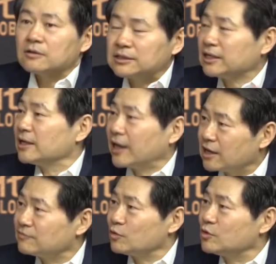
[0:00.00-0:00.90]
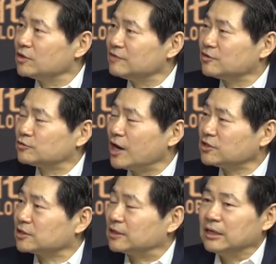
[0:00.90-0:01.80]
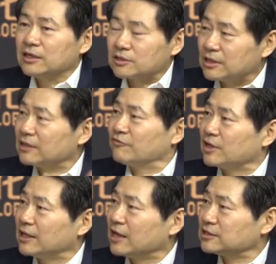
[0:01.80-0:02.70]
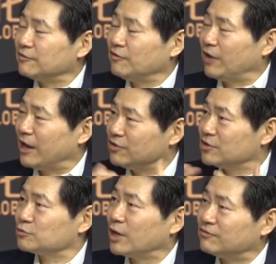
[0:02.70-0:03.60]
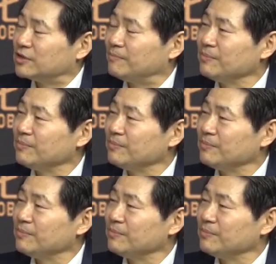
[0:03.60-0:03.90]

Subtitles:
to taking care of the world infrastructure so that for the next 75 years, we have